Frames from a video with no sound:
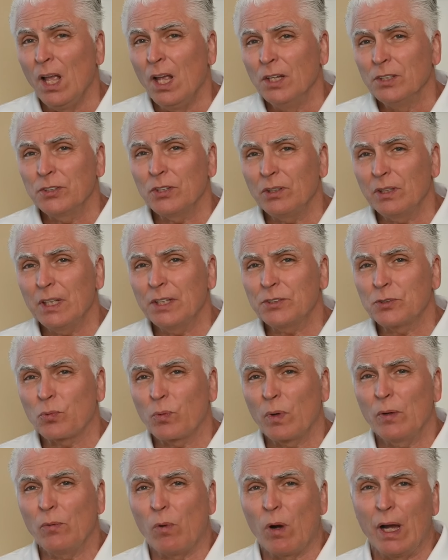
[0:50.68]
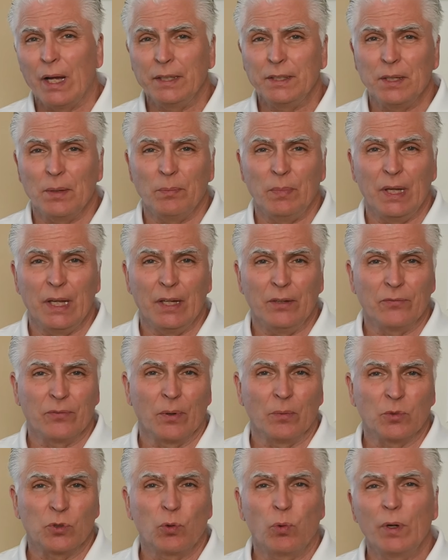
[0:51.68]
So let's rewind a bit.
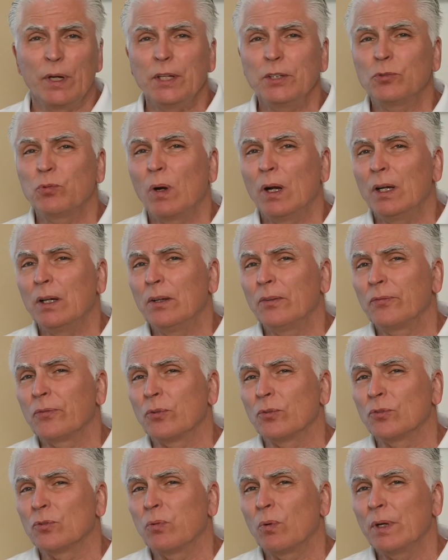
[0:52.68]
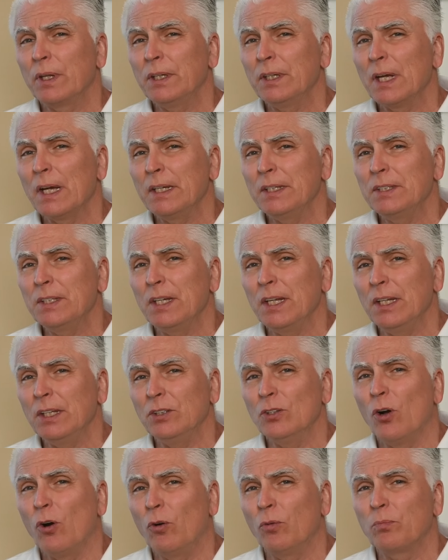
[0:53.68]
From 2012 through 2019,
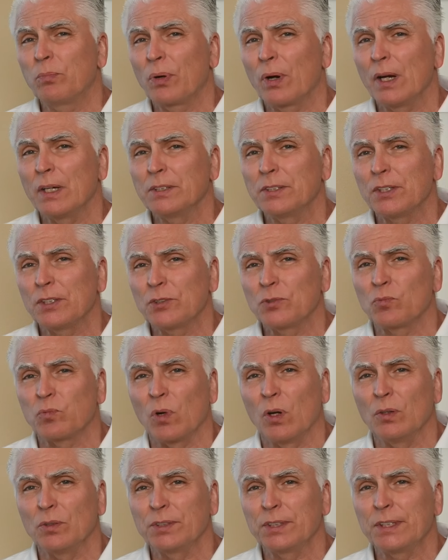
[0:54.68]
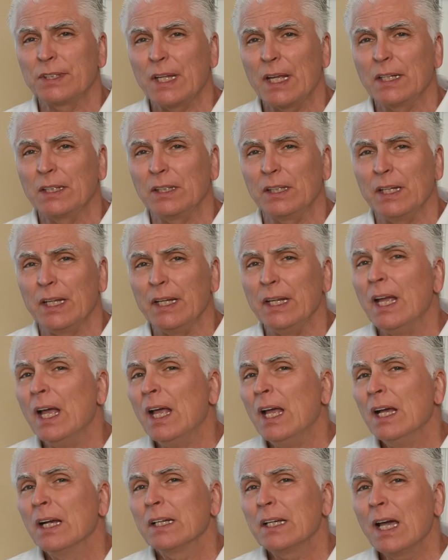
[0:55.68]
home prices rose steadily,
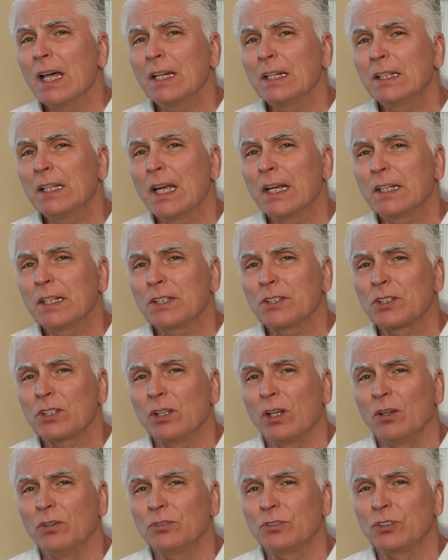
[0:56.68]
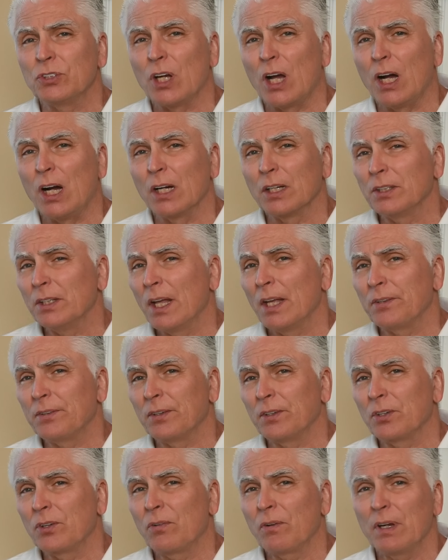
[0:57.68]
kind of like a slow jog.
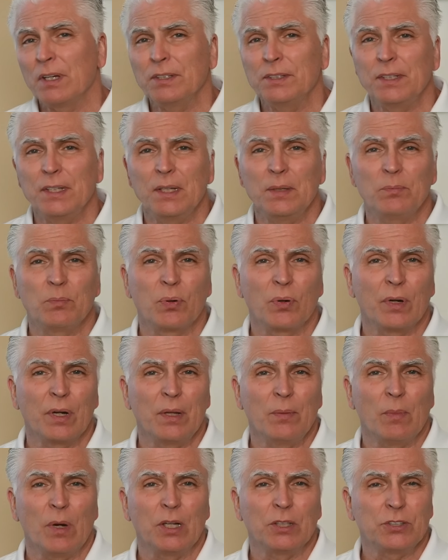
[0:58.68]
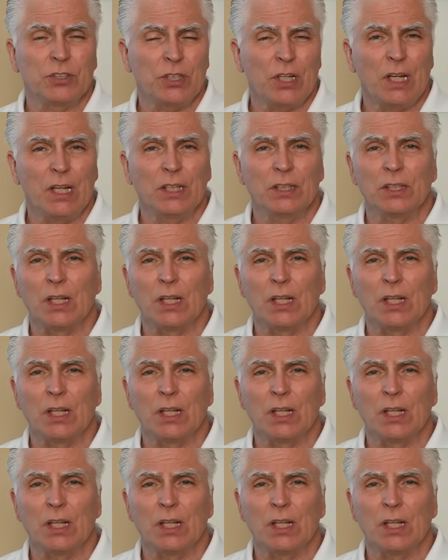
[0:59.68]
Nothing crazy, pretty much in